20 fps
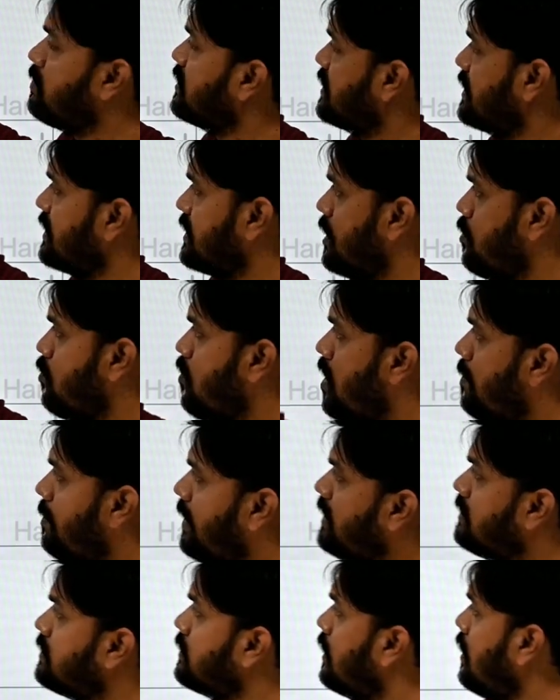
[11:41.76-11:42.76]
the business
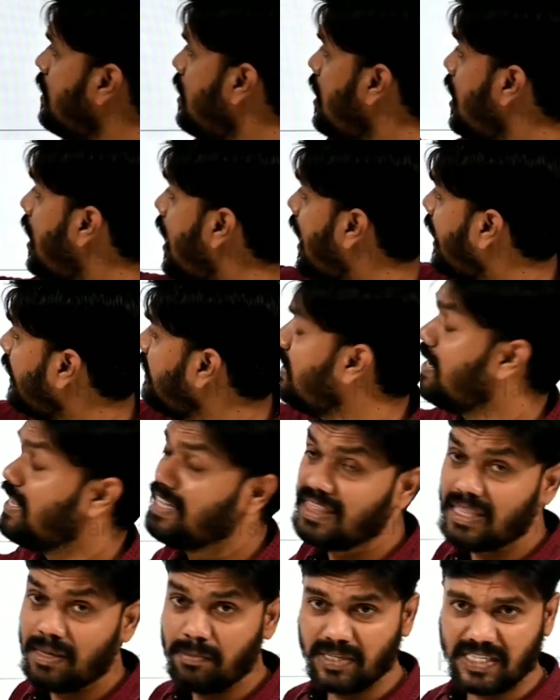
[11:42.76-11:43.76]
requirements. And
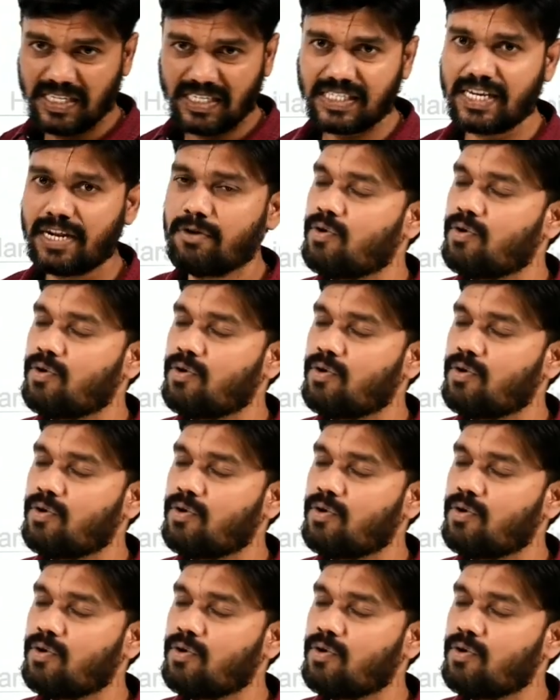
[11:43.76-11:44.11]
in the business